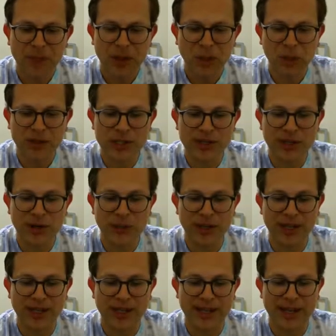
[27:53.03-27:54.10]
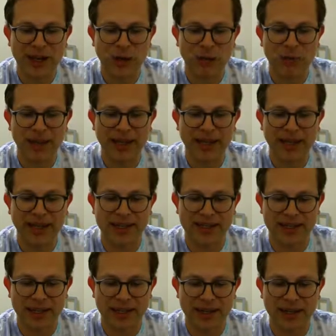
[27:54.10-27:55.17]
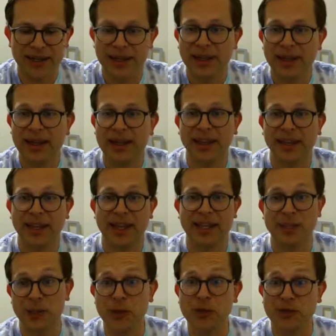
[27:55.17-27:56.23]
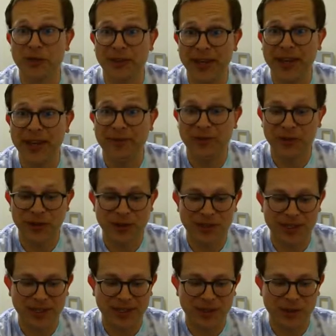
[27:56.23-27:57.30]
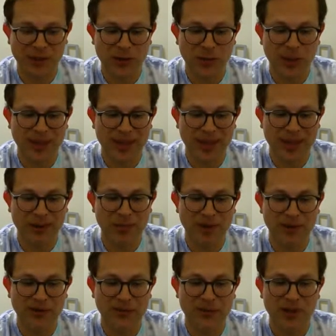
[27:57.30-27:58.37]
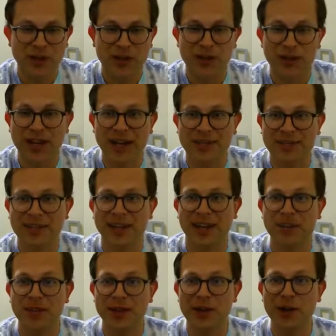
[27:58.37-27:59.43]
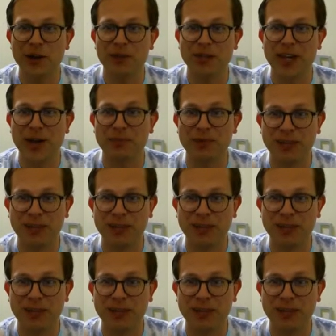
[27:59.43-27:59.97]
which I don't need now, but like I said, it's useful to have carts in, so that when they get buffed, you're not stuck in the no top